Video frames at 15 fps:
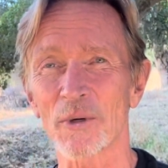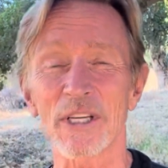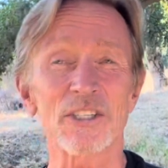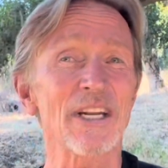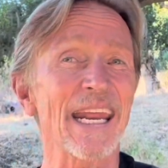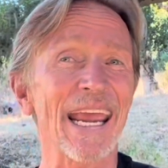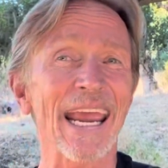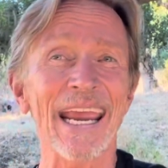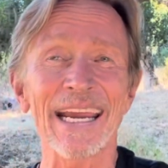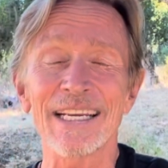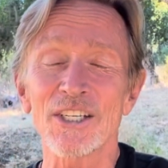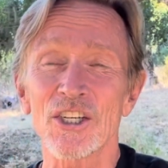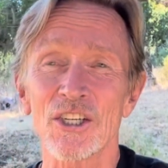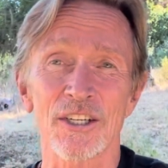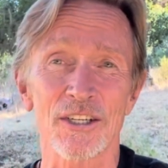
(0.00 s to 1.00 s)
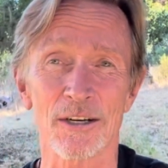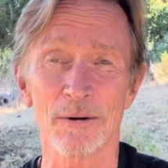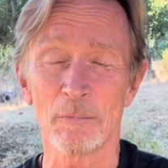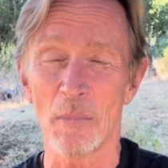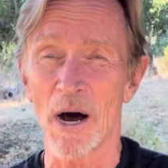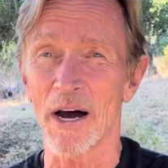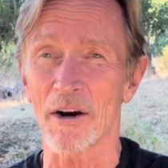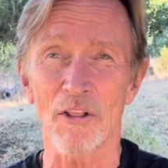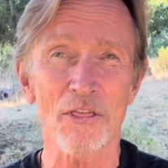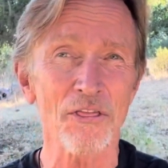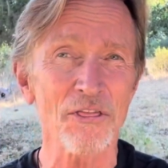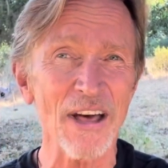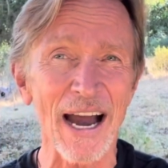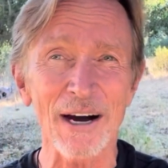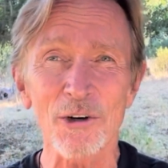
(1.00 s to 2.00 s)
it's an ancient model,
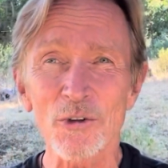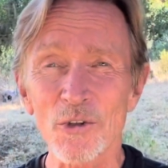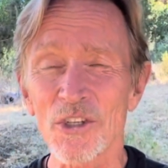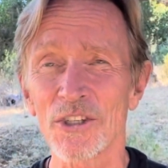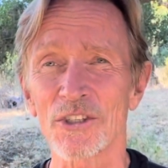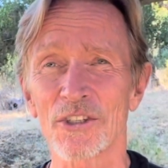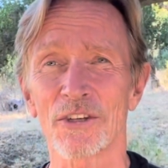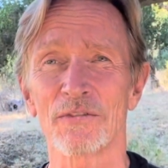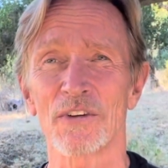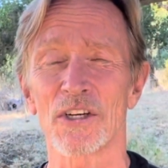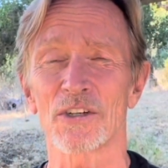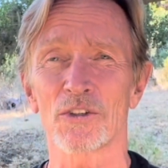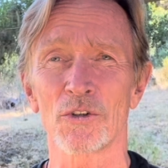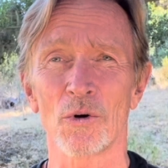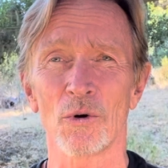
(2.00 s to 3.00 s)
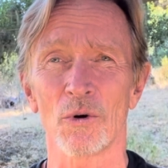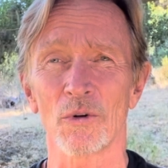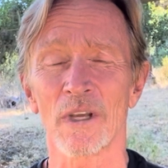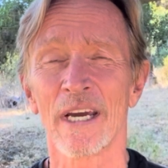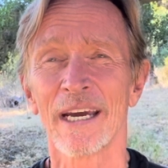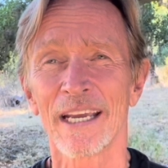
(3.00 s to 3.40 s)
thousands of years old.